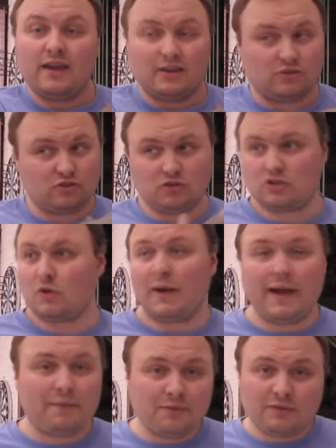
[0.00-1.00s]
And just so I
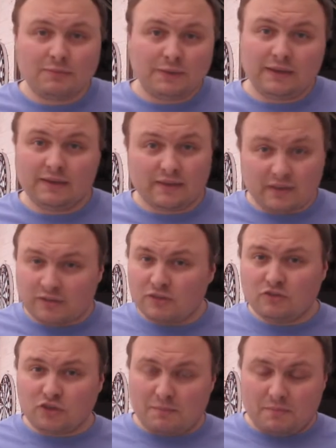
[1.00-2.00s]
happened to be at
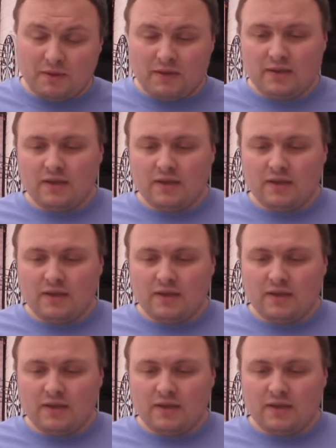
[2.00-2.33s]
the gym,